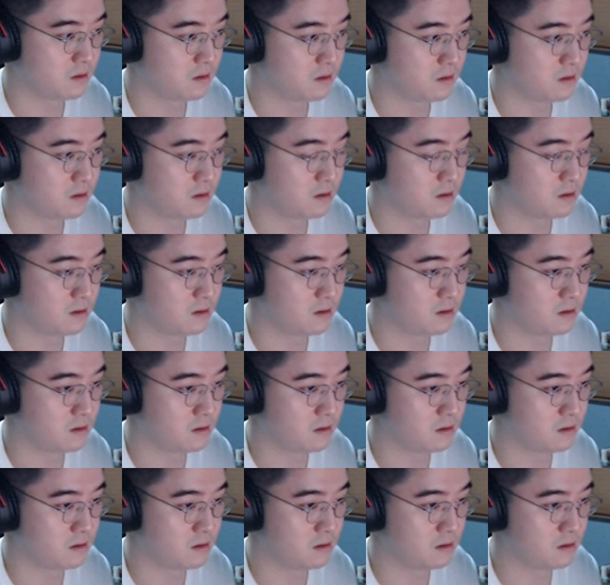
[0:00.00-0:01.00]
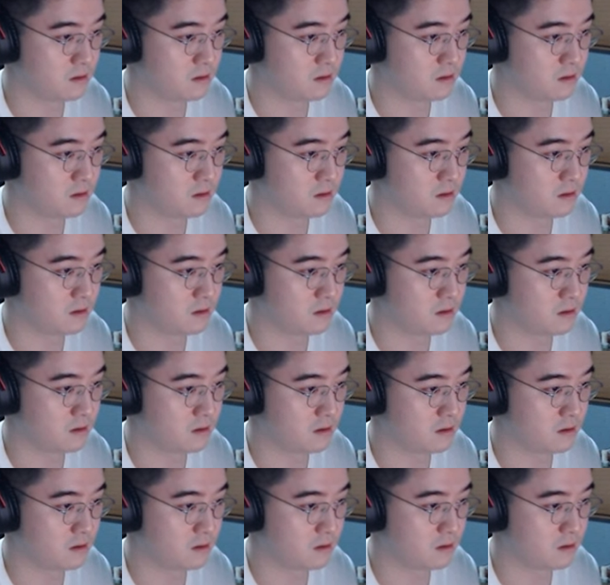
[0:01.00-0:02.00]

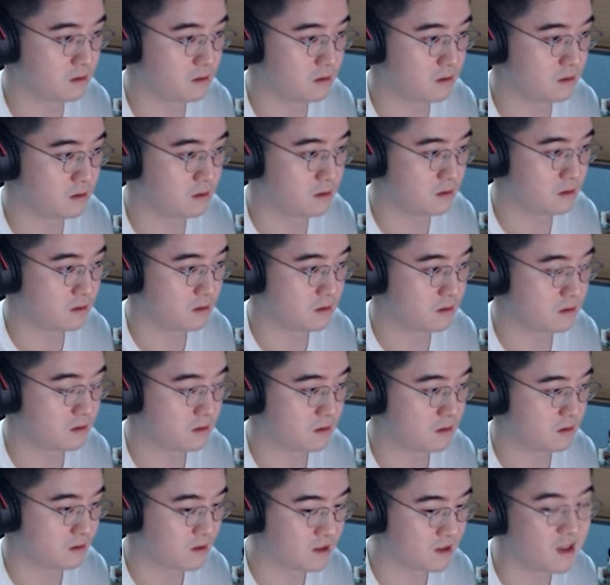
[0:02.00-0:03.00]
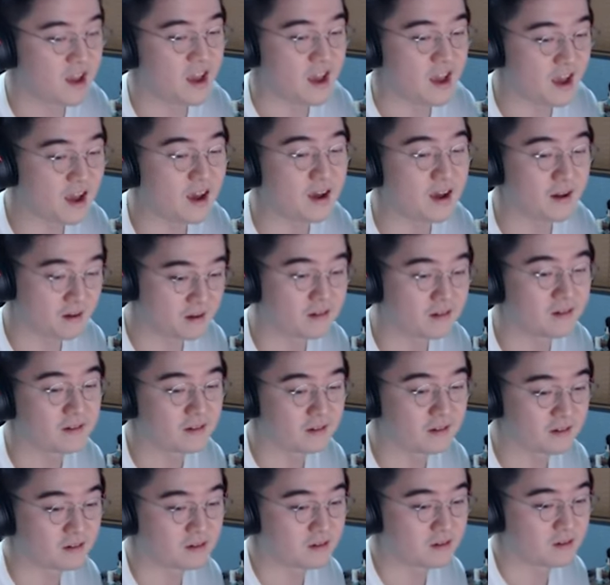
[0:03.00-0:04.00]

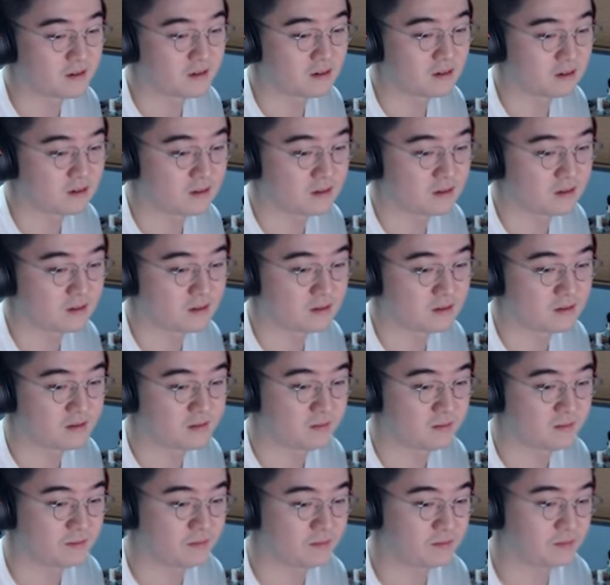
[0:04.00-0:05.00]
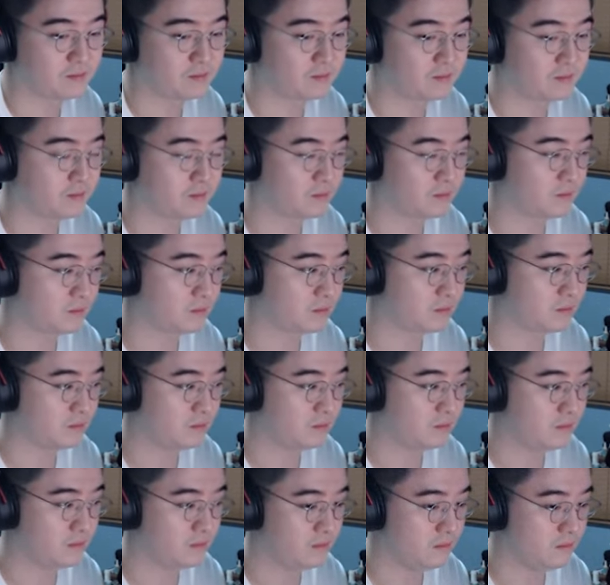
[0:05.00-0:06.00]

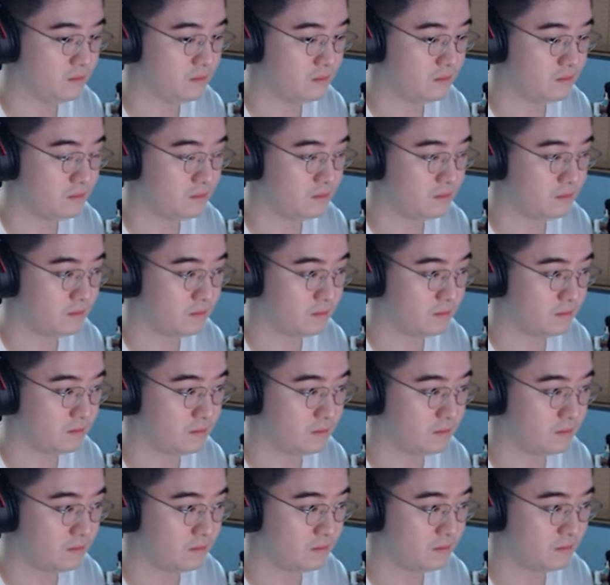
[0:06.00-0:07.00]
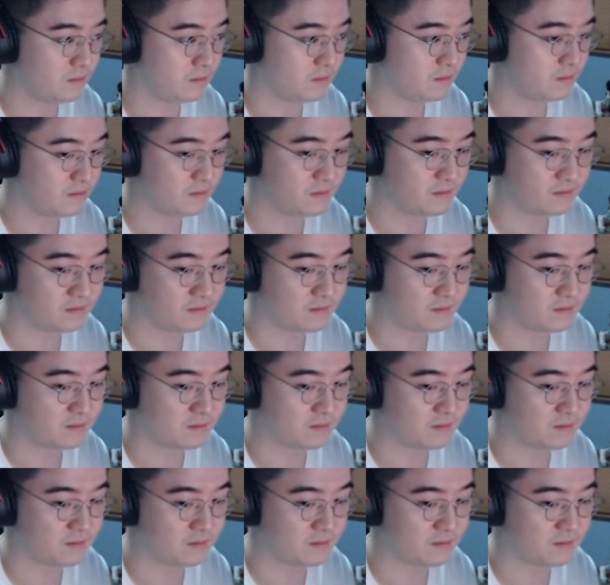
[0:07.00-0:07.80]
(silent)